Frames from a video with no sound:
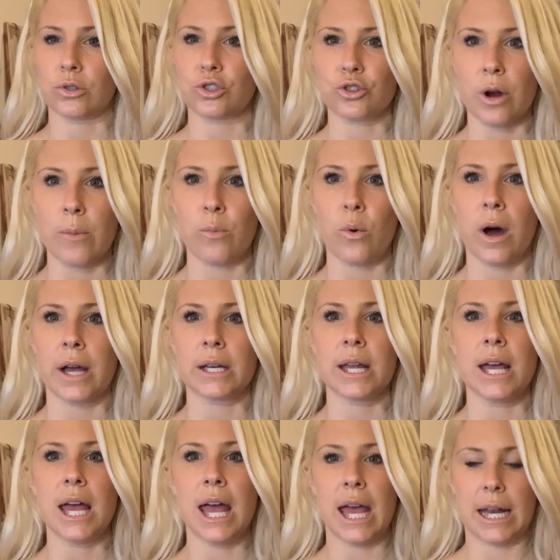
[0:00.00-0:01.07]
Trump won.
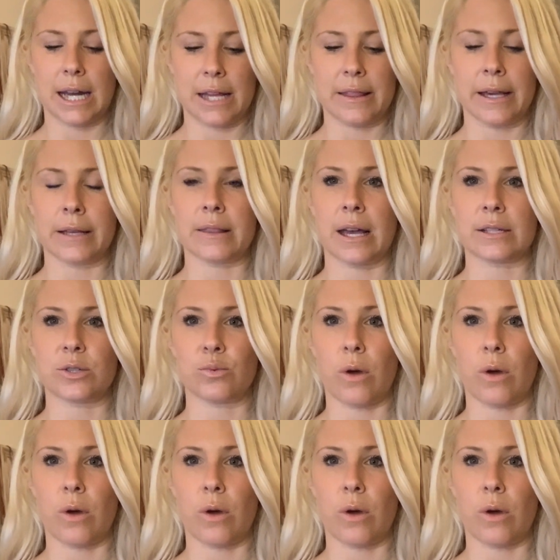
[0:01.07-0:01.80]
And I think that's